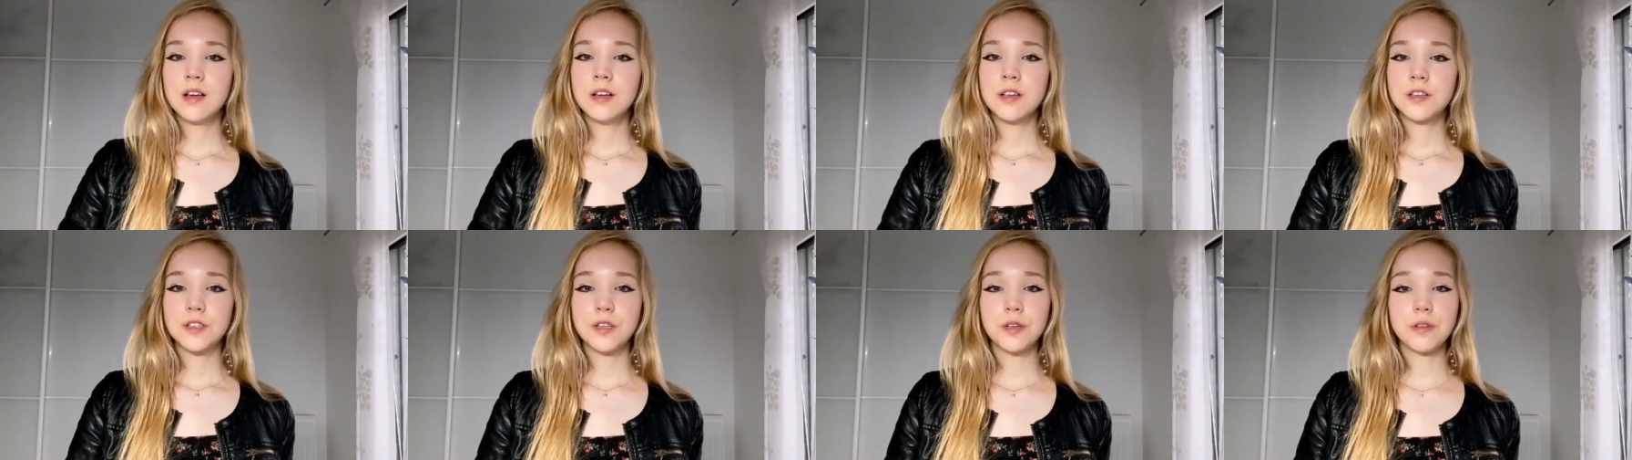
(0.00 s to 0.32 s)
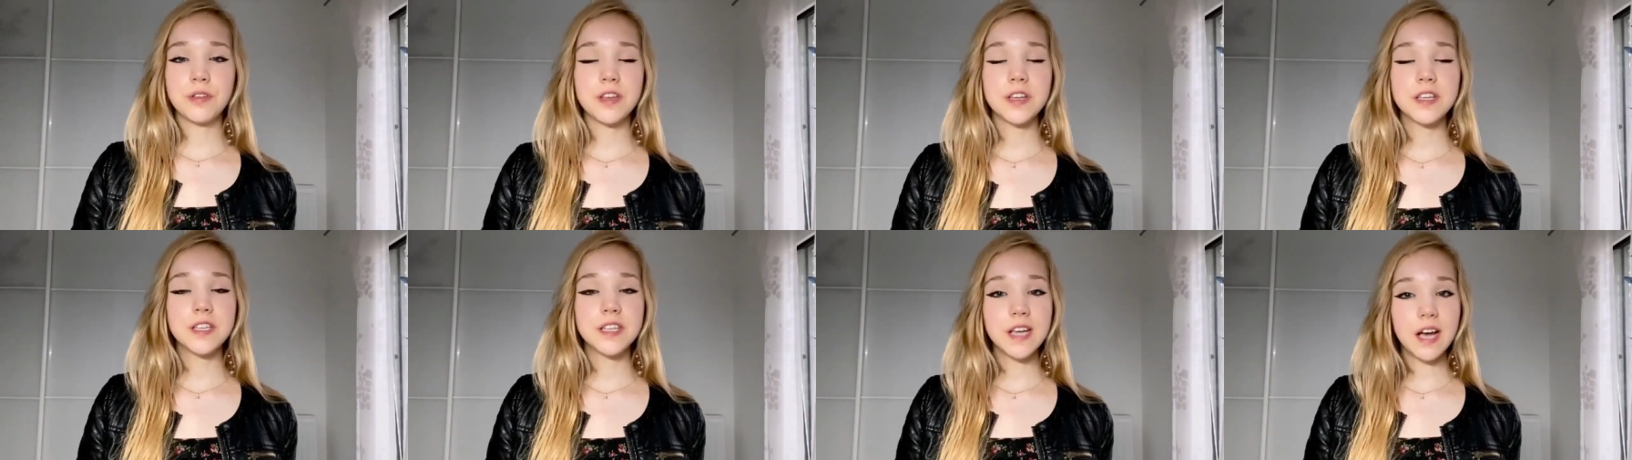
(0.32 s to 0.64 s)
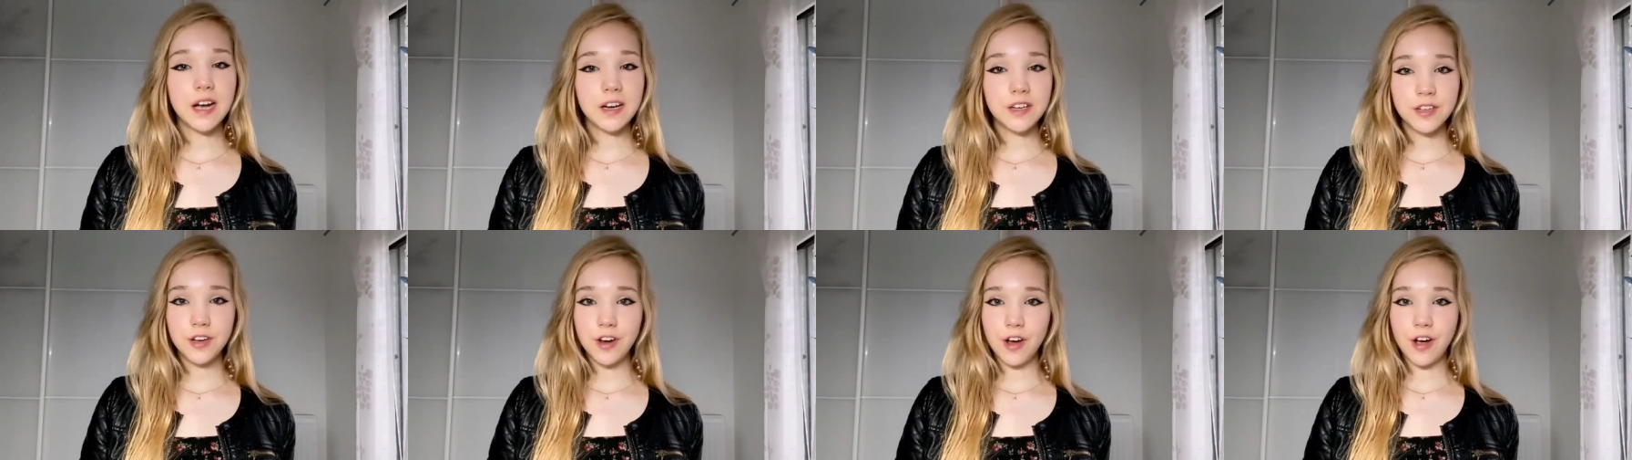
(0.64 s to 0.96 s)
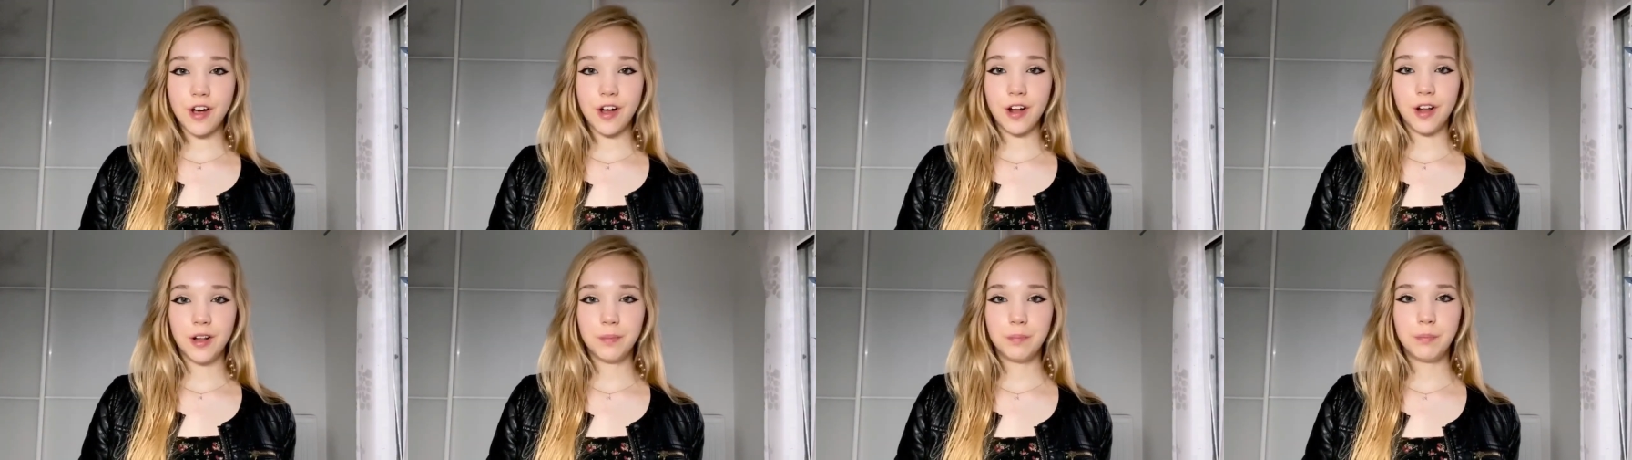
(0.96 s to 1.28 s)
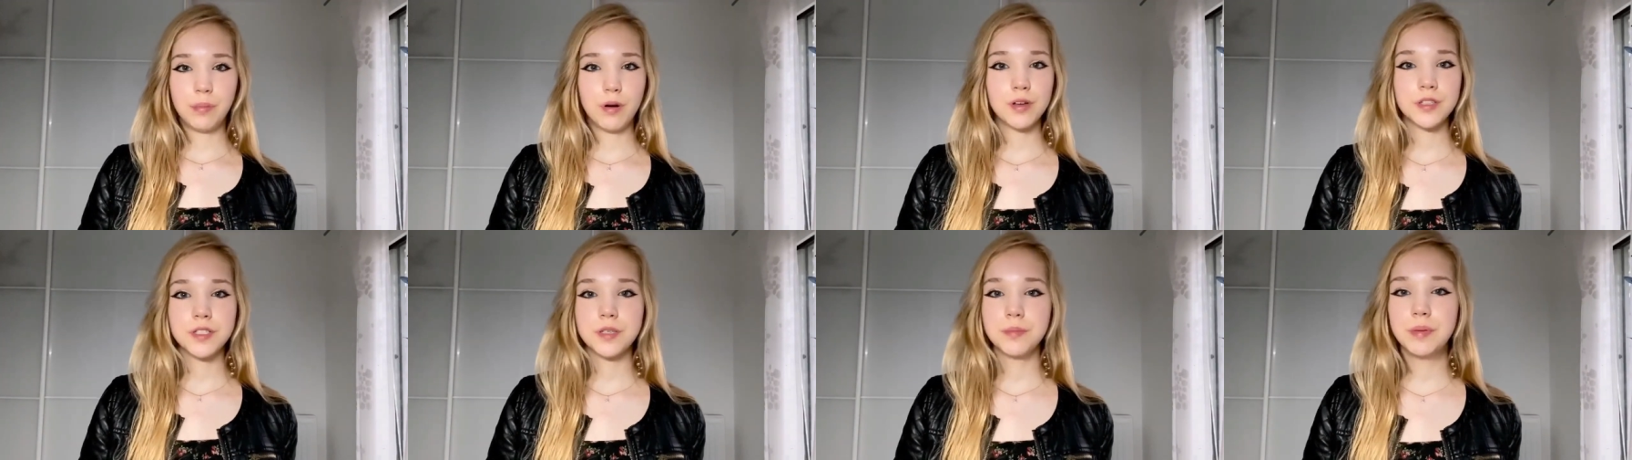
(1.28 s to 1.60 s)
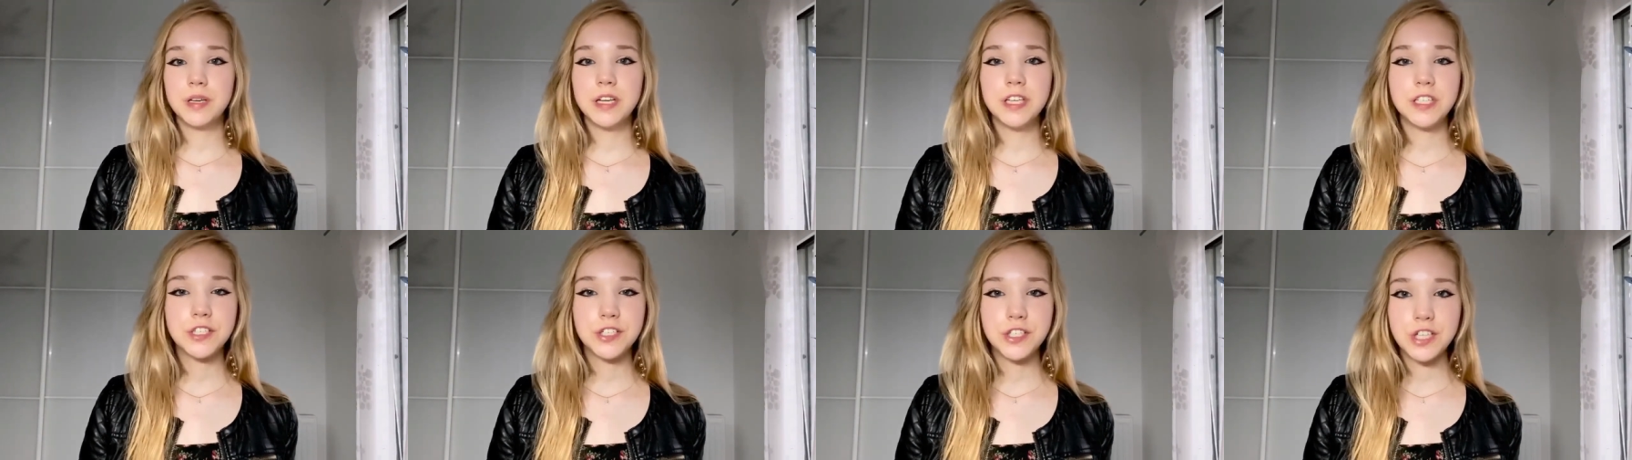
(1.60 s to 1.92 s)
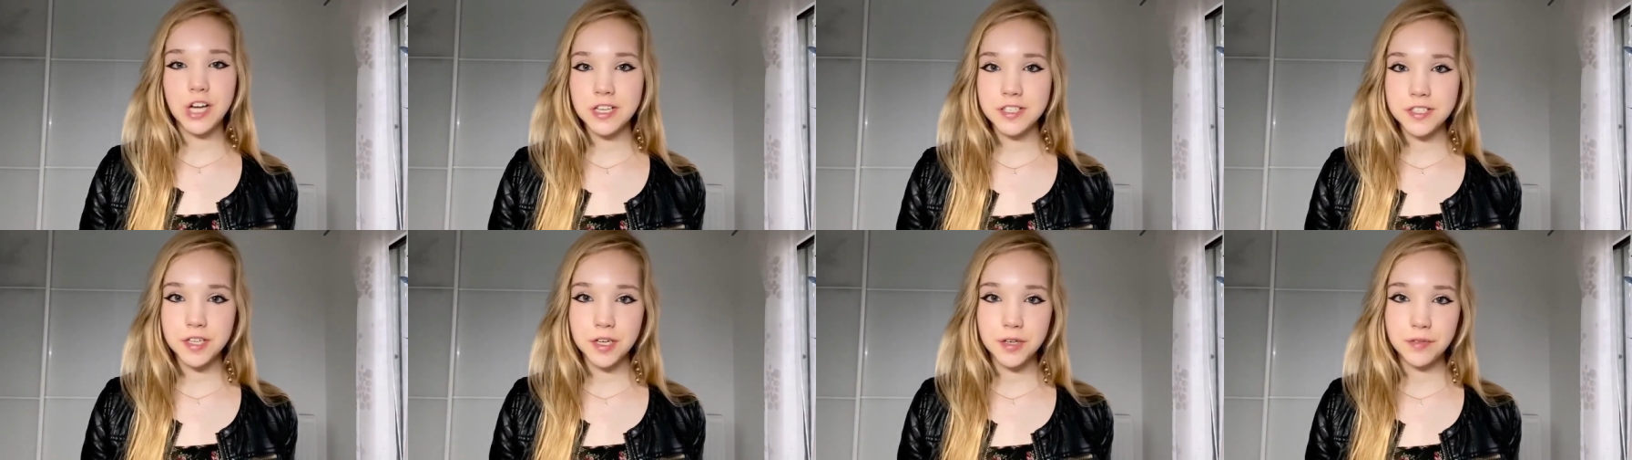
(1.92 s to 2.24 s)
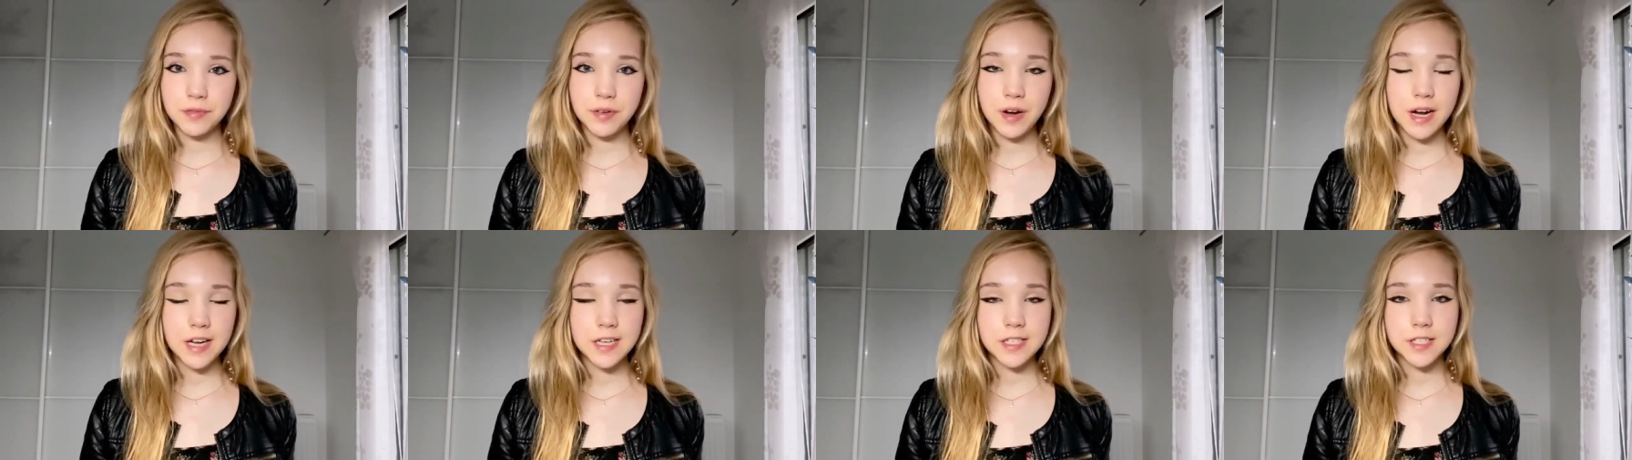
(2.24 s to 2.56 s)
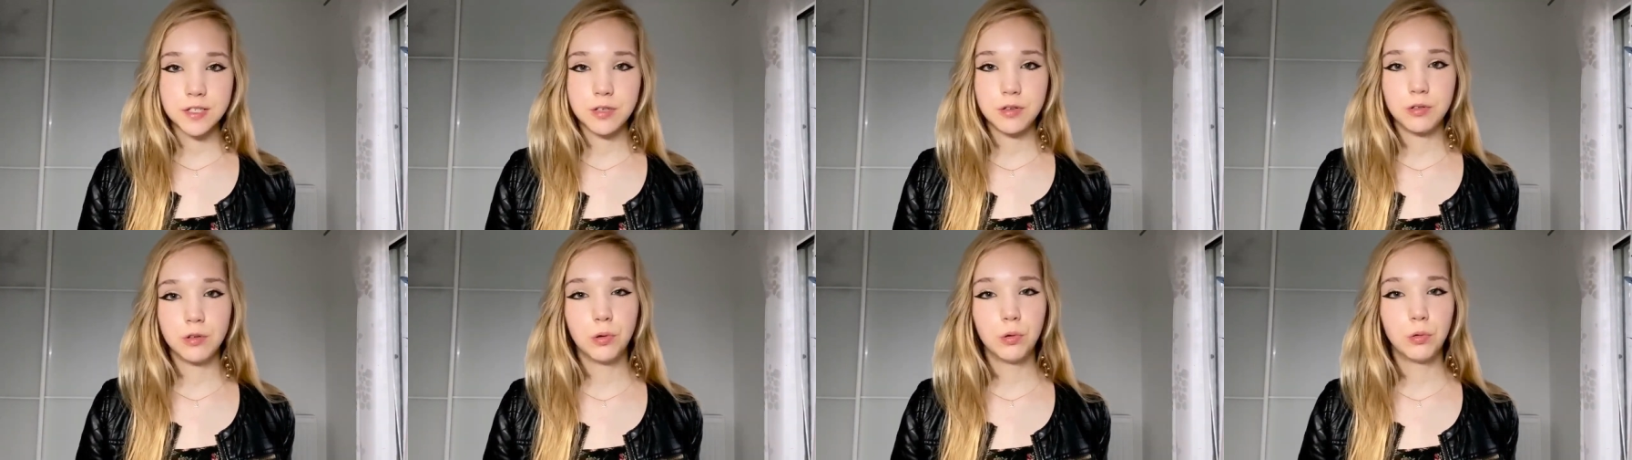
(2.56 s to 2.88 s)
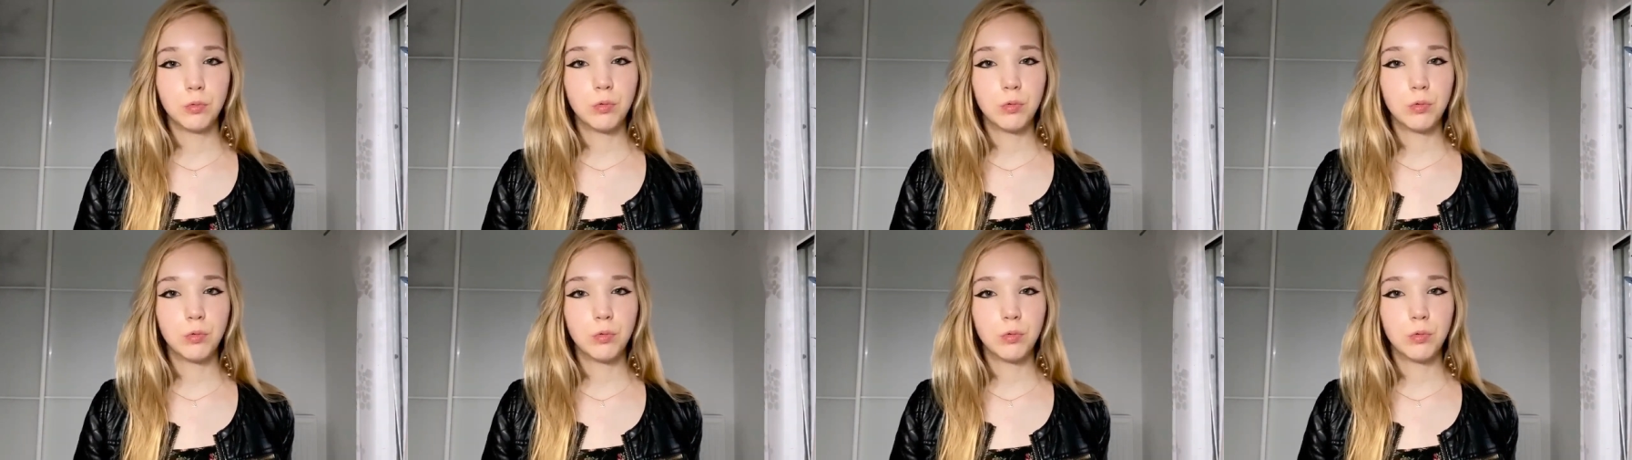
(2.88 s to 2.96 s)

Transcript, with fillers: So this young girl, possibly just out of high school,